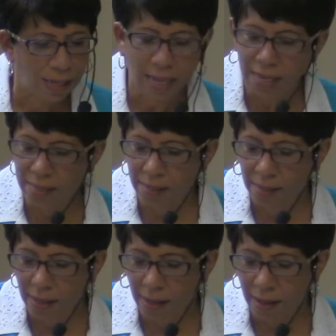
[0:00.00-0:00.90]
And
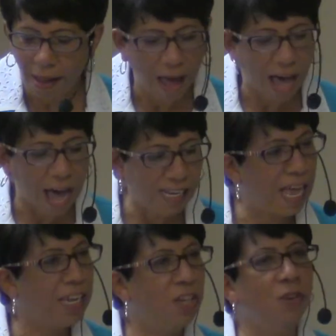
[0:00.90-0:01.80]
I'd
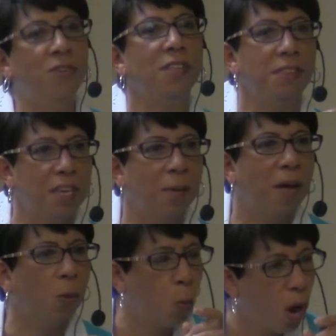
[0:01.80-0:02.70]
like you to think
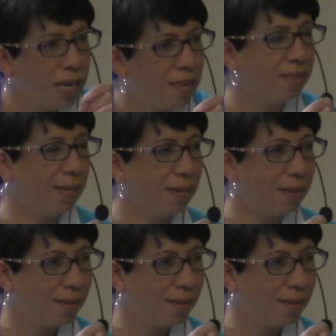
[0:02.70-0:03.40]
about what is it?